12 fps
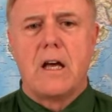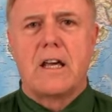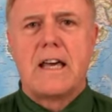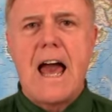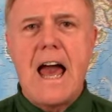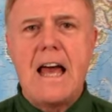
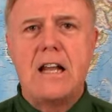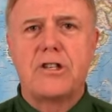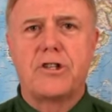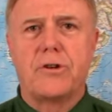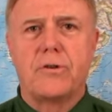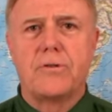
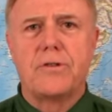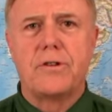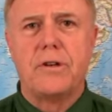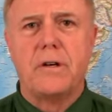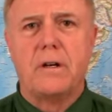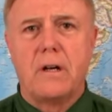
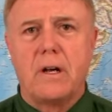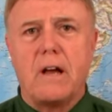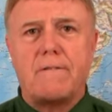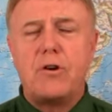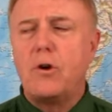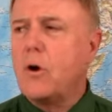Canisters,
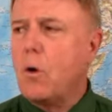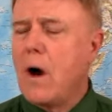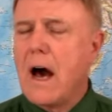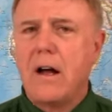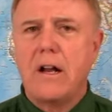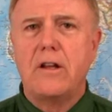if you go
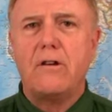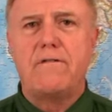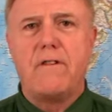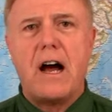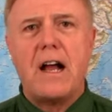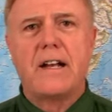out and you
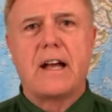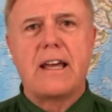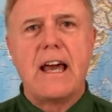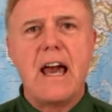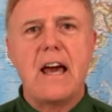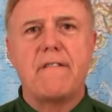find a
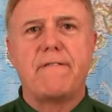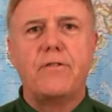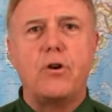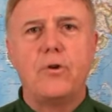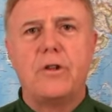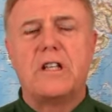can of
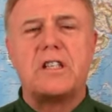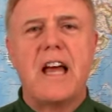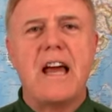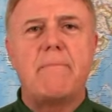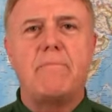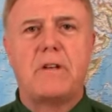food that's
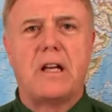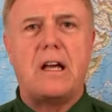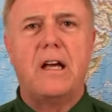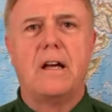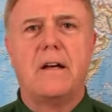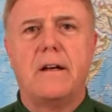
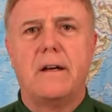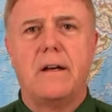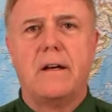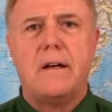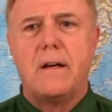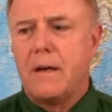empty,
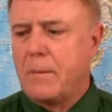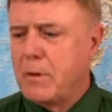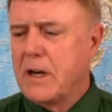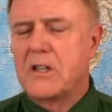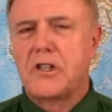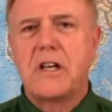
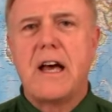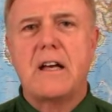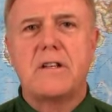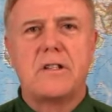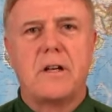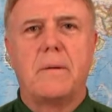but it
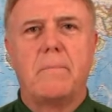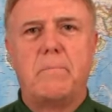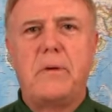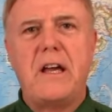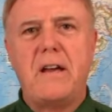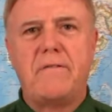says
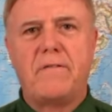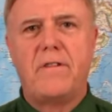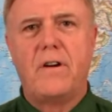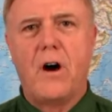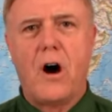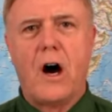beef
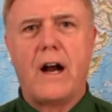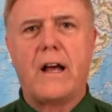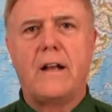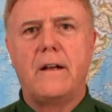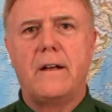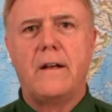on
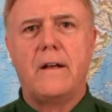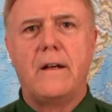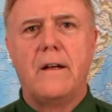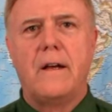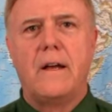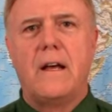it,
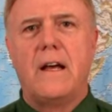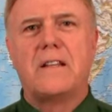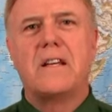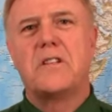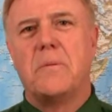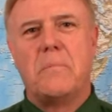that
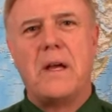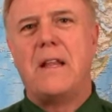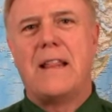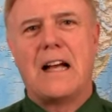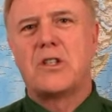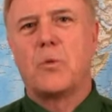doesn't
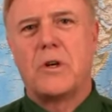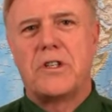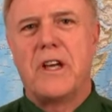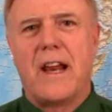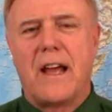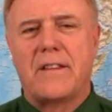mean that's
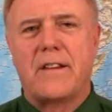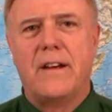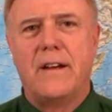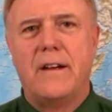what's in it.